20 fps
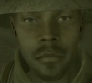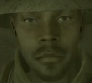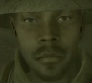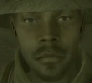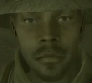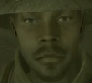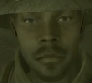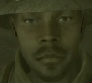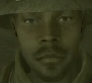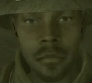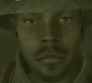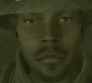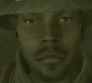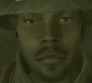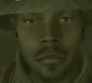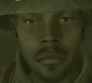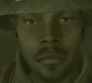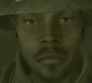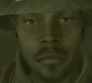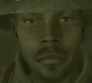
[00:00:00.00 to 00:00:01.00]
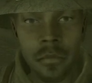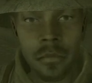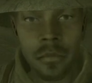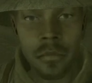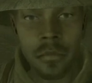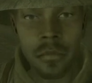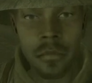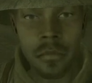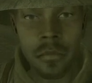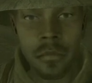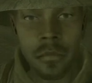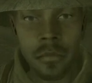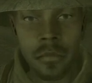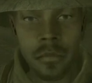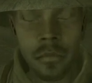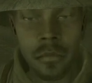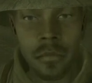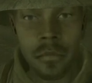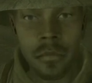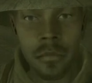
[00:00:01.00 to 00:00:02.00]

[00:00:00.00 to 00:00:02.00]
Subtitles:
(no one is talking)